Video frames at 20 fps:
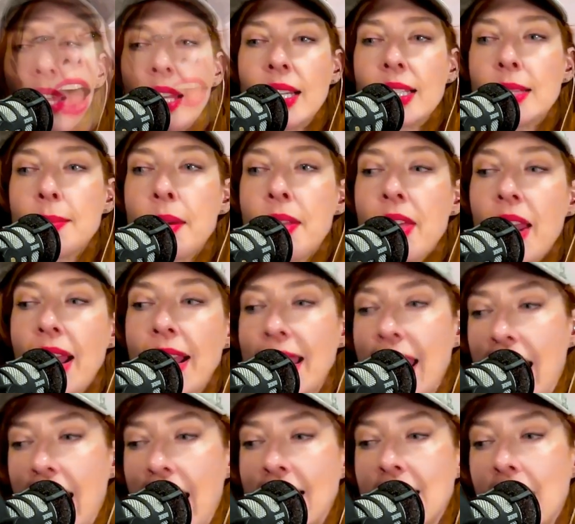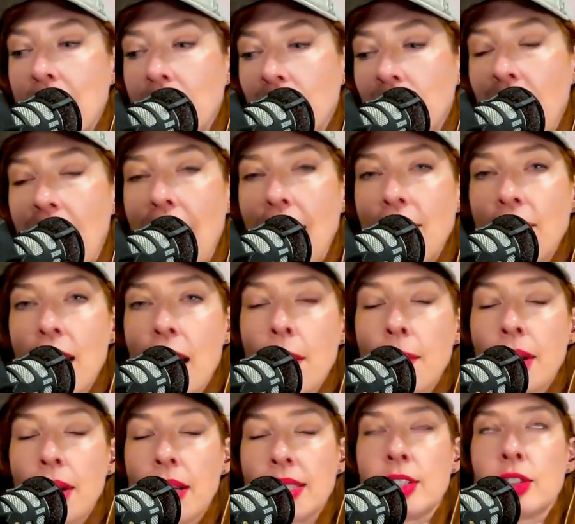It doesn't mean that I can't ever have
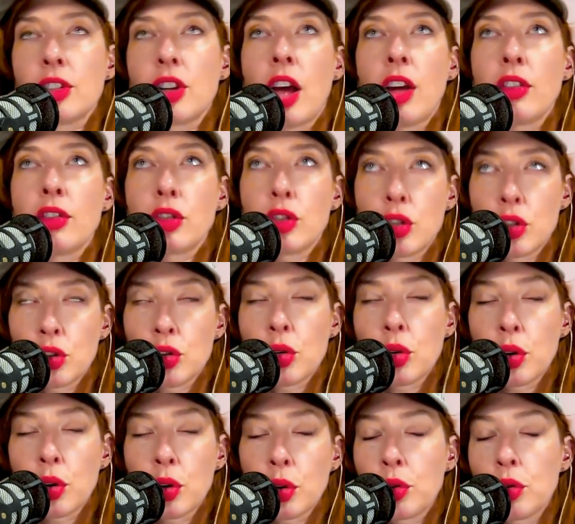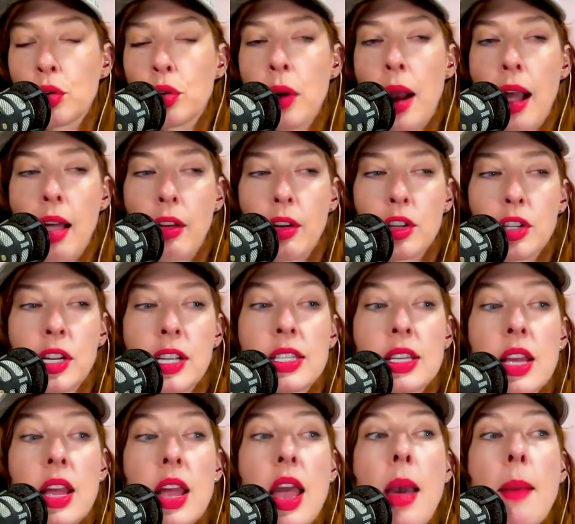them because these are not true, true
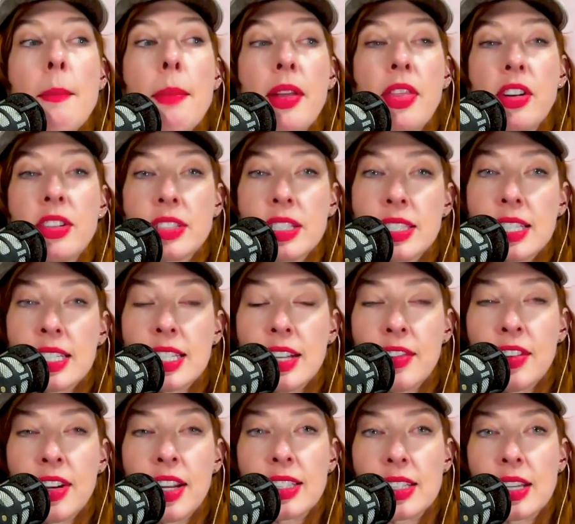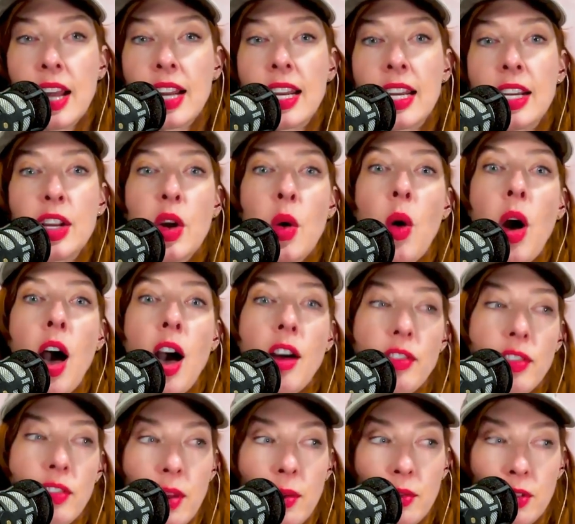allergies, but they're sensitivities and I need to go
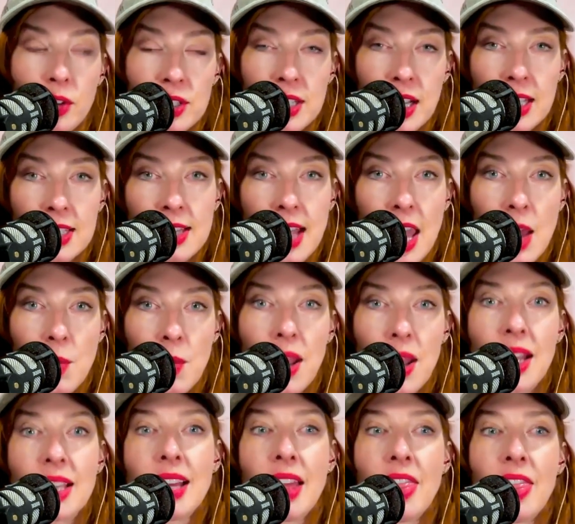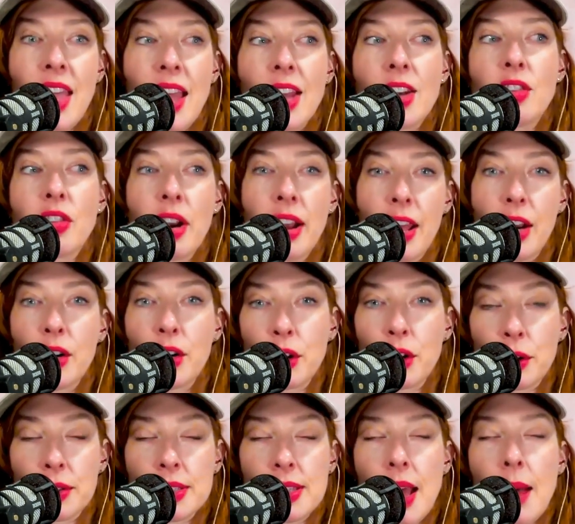off of them for six to eight weeks and then try to
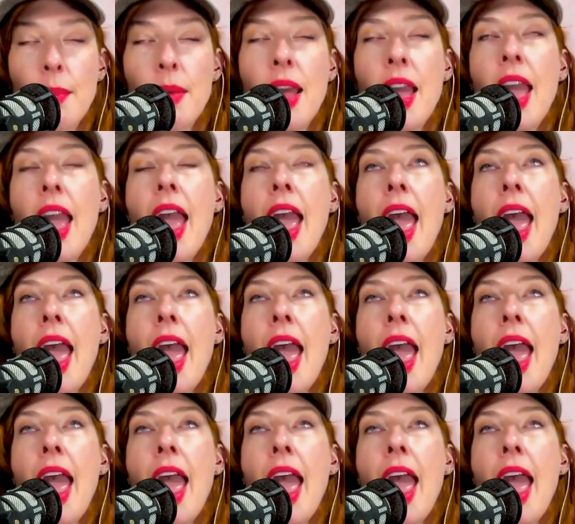introduce them.